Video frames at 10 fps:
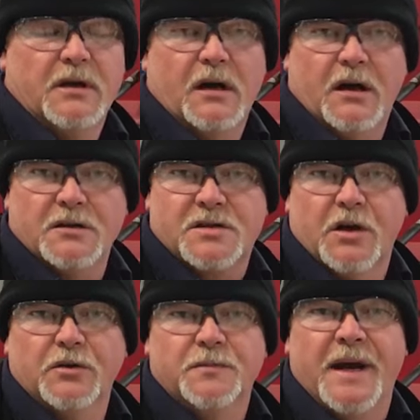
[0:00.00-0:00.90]

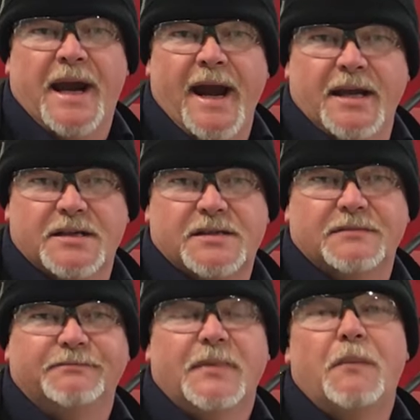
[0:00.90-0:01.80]
also the mechanic's
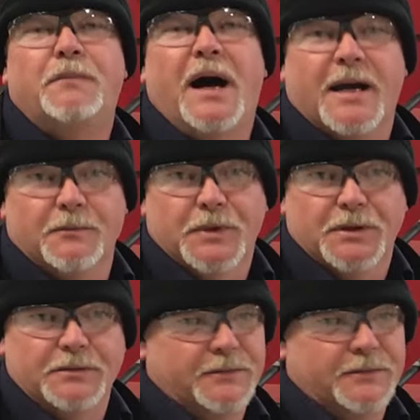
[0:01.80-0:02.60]
pocketbook,